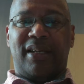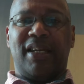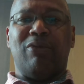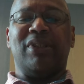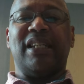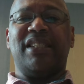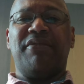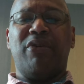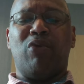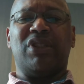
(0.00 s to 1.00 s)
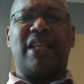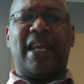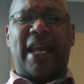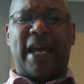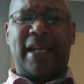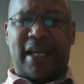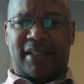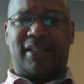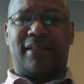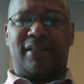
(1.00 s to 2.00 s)
He was as if he was
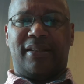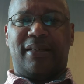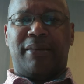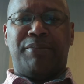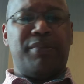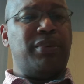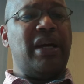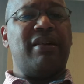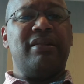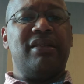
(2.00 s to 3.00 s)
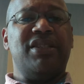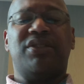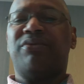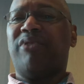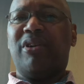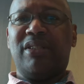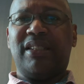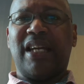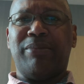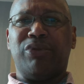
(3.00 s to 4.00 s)
careless. People are his fellow
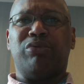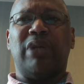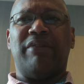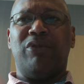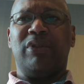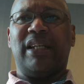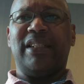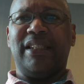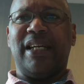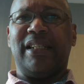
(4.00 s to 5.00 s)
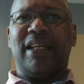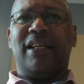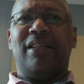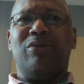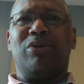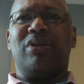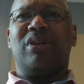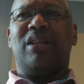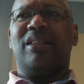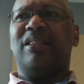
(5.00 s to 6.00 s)
disciples would have looked at it that look,
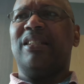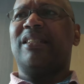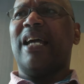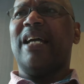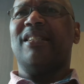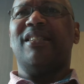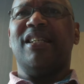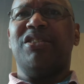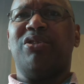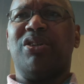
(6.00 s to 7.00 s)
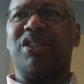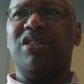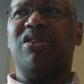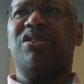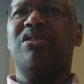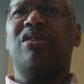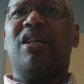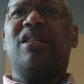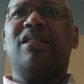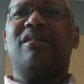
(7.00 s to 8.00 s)
this guy is dangerous. He doesn't
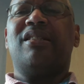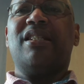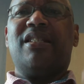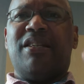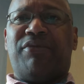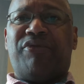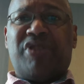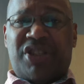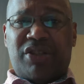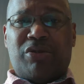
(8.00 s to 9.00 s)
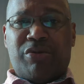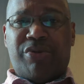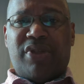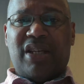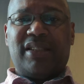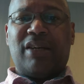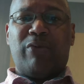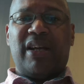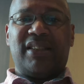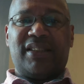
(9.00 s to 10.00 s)
see the physical things that
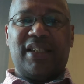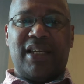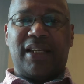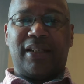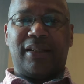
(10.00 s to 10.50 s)
we are seeing.